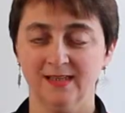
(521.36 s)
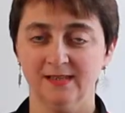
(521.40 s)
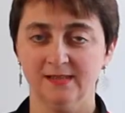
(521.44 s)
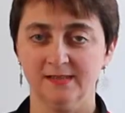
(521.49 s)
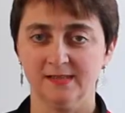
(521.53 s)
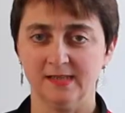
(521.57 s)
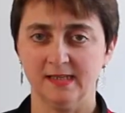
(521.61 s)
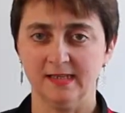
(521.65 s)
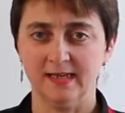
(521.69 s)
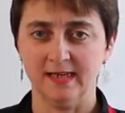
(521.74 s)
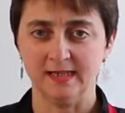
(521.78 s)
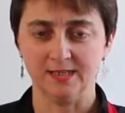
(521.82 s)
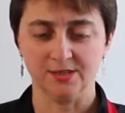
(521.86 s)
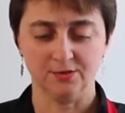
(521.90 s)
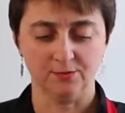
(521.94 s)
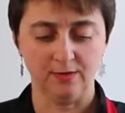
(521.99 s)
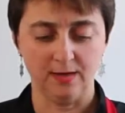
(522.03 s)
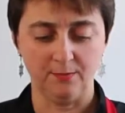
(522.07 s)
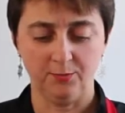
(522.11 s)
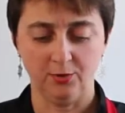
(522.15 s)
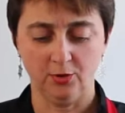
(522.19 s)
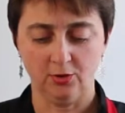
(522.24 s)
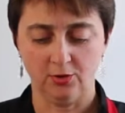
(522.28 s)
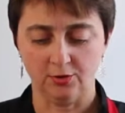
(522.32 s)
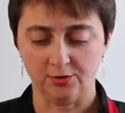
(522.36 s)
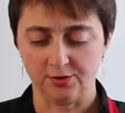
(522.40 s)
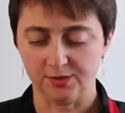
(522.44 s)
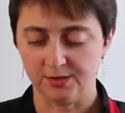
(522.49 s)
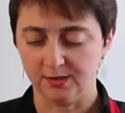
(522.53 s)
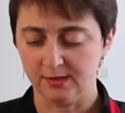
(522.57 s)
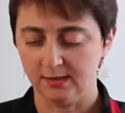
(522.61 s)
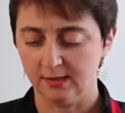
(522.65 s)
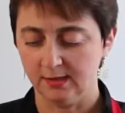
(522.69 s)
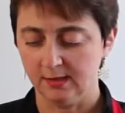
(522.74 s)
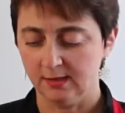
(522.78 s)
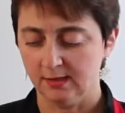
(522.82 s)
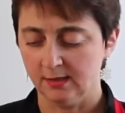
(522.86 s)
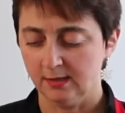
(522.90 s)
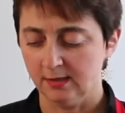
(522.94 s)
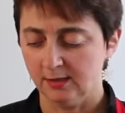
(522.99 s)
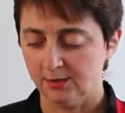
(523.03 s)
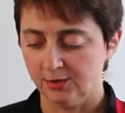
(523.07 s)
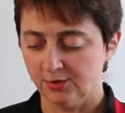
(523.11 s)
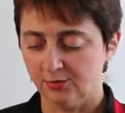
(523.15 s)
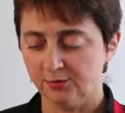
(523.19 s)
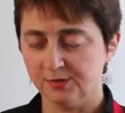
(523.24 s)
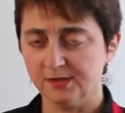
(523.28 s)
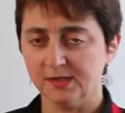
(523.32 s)
So now to our pot.
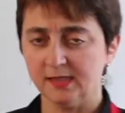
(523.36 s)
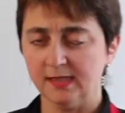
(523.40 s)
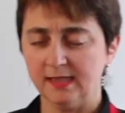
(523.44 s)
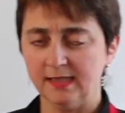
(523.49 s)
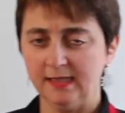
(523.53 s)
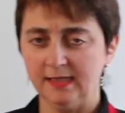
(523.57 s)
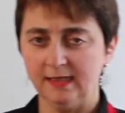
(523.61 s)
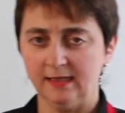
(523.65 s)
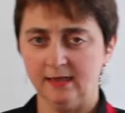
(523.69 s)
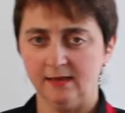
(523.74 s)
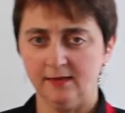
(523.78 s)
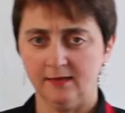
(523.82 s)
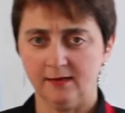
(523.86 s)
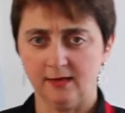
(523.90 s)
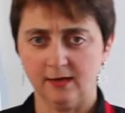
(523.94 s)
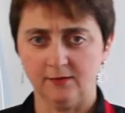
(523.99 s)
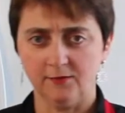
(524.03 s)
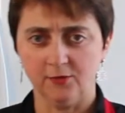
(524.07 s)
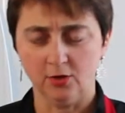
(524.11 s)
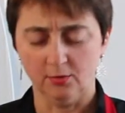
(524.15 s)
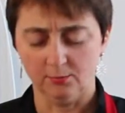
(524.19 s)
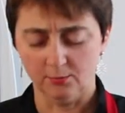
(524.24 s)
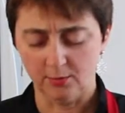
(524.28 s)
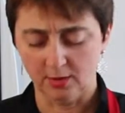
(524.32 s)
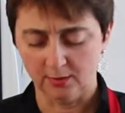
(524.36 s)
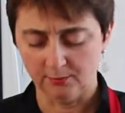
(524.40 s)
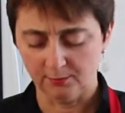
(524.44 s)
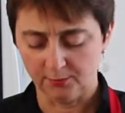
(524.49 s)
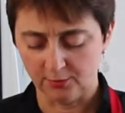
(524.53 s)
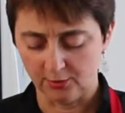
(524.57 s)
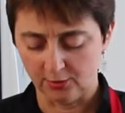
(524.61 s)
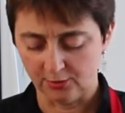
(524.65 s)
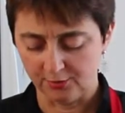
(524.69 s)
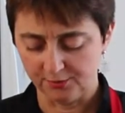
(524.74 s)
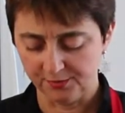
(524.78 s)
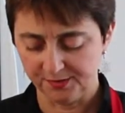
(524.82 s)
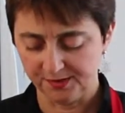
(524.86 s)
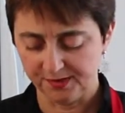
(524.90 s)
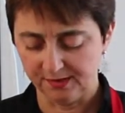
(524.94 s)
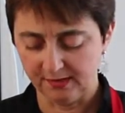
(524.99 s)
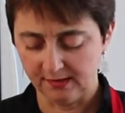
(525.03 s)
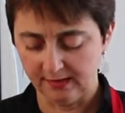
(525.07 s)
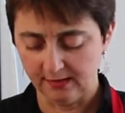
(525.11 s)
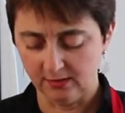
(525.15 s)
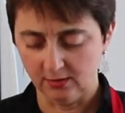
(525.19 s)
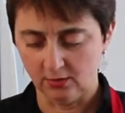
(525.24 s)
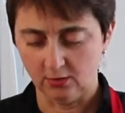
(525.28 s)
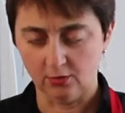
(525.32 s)
You'll see here that I've got my bowl
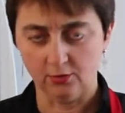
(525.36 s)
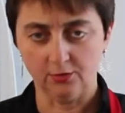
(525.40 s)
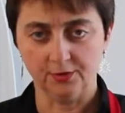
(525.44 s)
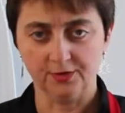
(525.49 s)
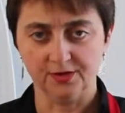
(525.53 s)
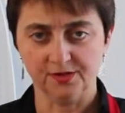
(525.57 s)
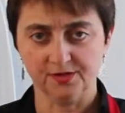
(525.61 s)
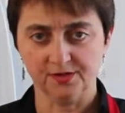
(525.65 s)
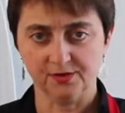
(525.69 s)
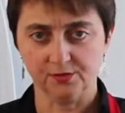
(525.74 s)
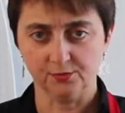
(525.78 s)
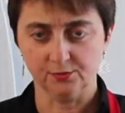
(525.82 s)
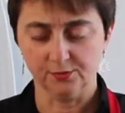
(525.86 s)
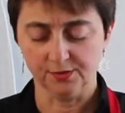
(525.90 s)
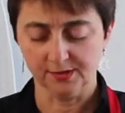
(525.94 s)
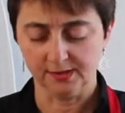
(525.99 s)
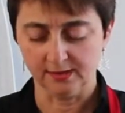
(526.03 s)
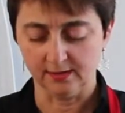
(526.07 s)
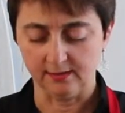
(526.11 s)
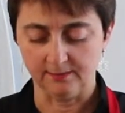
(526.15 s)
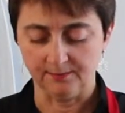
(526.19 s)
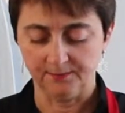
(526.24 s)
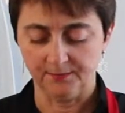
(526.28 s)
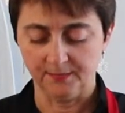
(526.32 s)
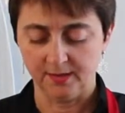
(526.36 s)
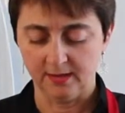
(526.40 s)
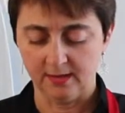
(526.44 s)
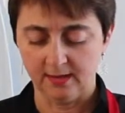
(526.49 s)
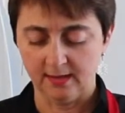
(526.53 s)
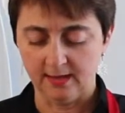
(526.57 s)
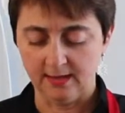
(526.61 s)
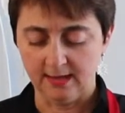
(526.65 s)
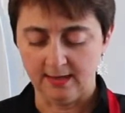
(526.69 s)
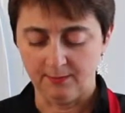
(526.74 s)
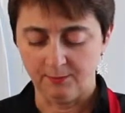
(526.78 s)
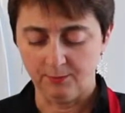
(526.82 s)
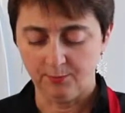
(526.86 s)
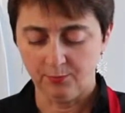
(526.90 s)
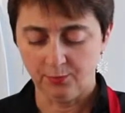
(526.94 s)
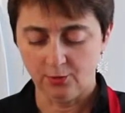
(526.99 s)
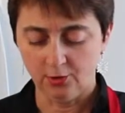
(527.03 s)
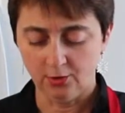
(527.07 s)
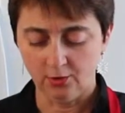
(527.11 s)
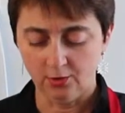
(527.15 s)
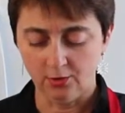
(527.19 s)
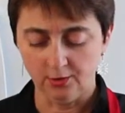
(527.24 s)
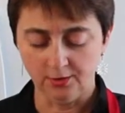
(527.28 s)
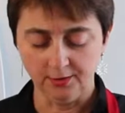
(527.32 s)
sitting on a saucer. Our
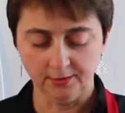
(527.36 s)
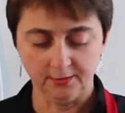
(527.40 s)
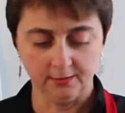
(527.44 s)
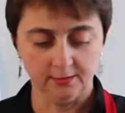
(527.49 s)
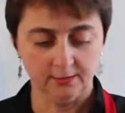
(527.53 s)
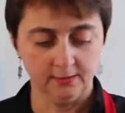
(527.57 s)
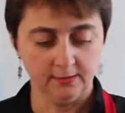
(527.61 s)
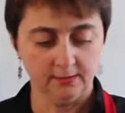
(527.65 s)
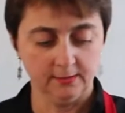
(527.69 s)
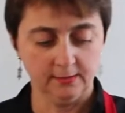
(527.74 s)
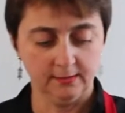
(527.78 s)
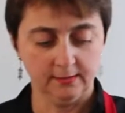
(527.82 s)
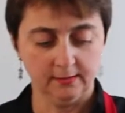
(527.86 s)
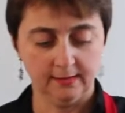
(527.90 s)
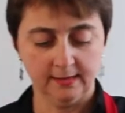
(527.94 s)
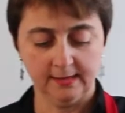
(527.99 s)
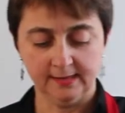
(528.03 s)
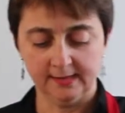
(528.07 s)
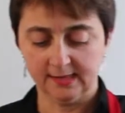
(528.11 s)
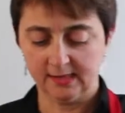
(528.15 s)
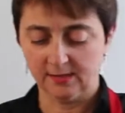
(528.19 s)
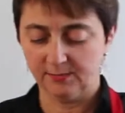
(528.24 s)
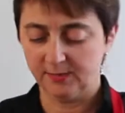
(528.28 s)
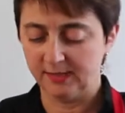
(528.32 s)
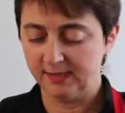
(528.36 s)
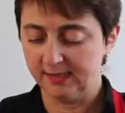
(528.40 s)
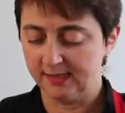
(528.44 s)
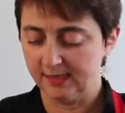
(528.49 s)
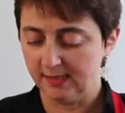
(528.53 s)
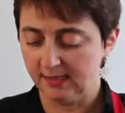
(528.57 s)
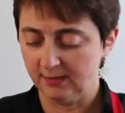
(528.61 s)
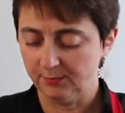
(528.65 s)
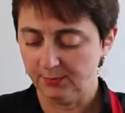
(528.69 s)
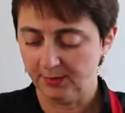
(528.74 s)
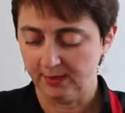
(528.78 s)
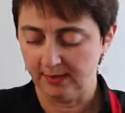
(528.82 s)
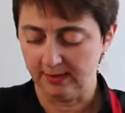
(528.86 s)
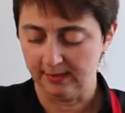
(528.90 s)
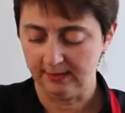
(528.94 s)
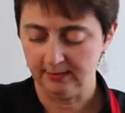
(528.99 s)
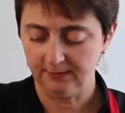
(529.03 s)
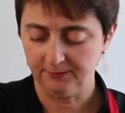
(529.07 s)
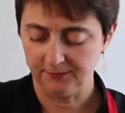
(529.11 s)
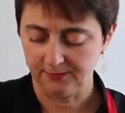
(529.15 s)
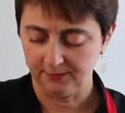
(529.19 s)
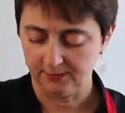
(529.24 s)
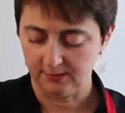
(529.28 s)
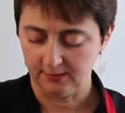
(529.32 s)
pot needs to be deep
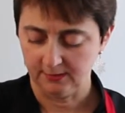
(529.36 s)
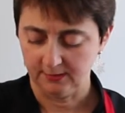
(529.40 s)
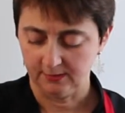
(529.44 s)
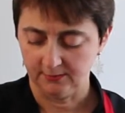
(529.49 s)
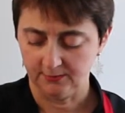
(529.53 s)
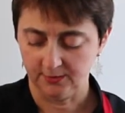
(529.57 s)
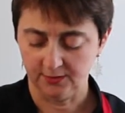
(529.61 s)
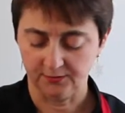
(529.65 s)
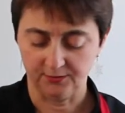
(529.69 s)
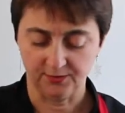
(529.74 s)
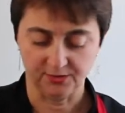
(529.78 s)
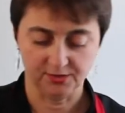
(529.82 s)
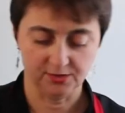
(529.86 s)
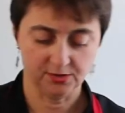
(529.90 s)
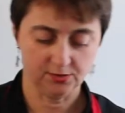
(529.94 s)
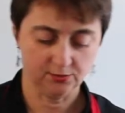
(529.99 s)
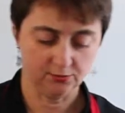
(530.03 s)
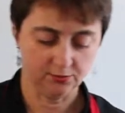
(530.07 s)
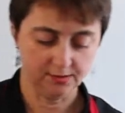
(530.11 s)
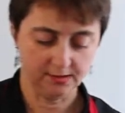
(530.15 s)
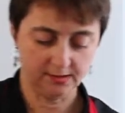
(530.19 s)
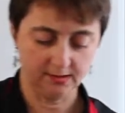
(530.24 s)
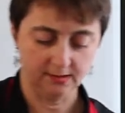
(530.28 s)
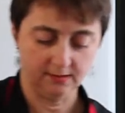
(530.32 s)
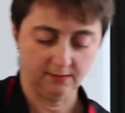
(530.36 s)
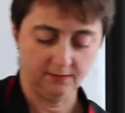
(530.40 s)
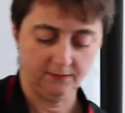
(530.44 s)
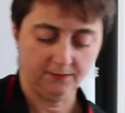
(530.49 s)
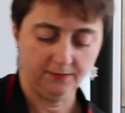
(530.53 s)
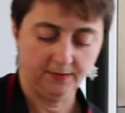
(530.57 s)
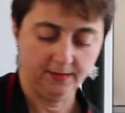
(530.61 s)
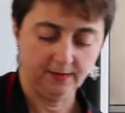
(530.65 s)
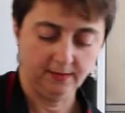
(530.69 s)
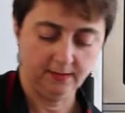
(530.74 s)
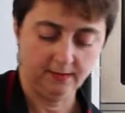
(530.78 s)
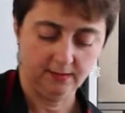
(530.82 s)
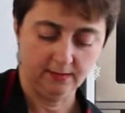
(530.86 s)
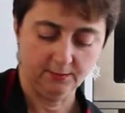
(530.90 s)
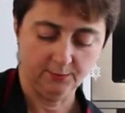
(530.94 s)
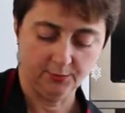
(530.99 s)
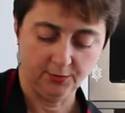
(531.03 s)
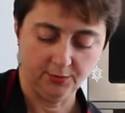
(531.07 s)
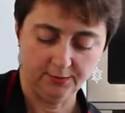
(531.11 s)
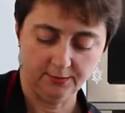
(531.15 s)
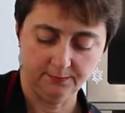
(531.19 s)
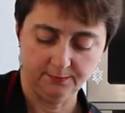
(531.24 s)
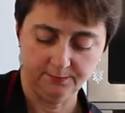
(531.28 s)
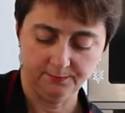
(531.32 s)
enough that the saucer can fit in the
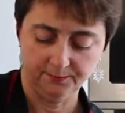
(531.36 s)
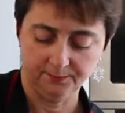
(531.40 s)
bottom